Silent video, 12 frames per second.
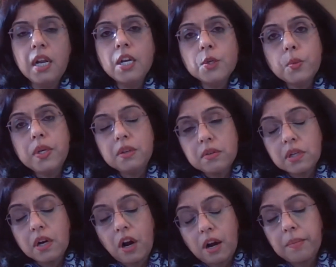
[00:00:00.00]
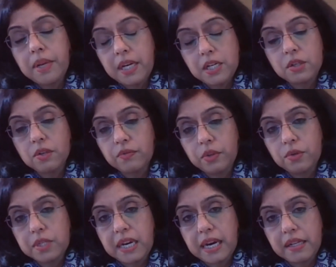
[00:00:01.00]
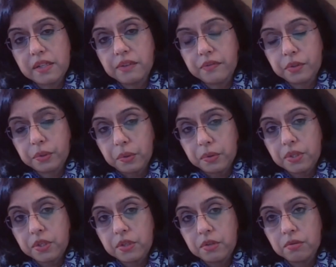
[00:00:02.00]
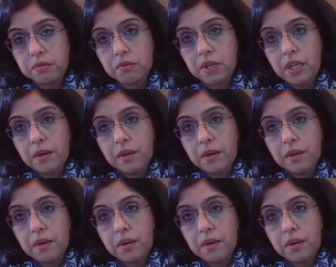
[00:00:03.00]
So we use a combination of those kinds of tools to